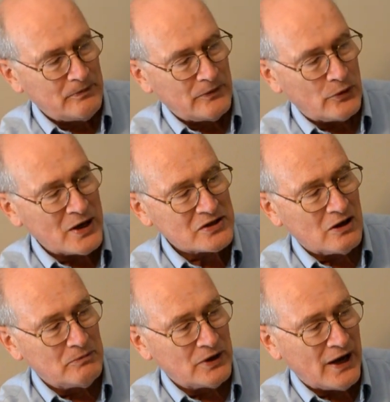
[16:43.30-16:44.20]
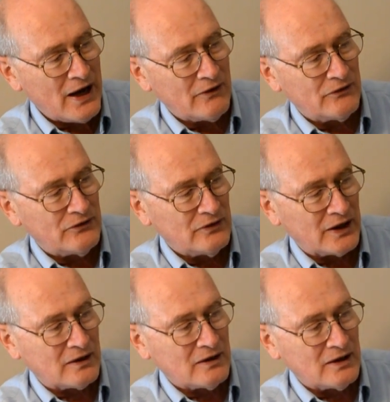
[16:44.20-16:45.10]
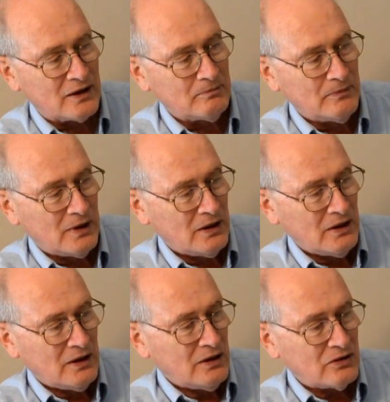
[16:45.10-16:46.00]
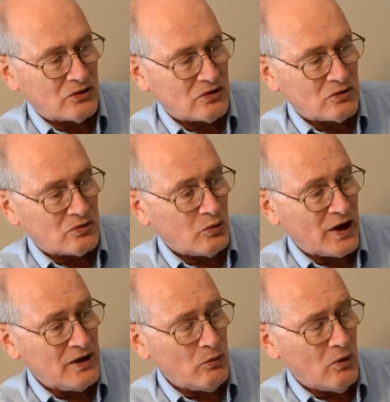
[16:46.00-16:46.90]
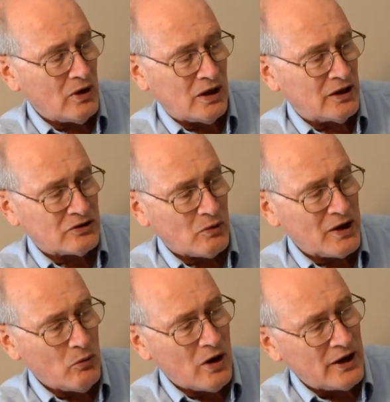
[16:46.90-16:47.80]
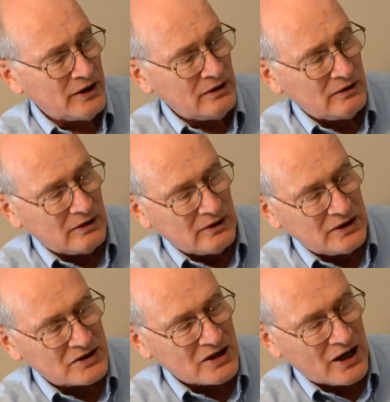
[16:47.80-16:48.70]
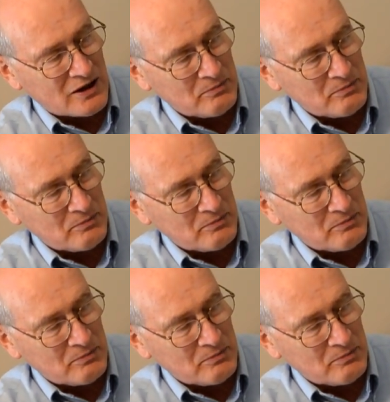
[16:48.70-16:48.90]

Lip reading: The rest of them will have, like 21 has got a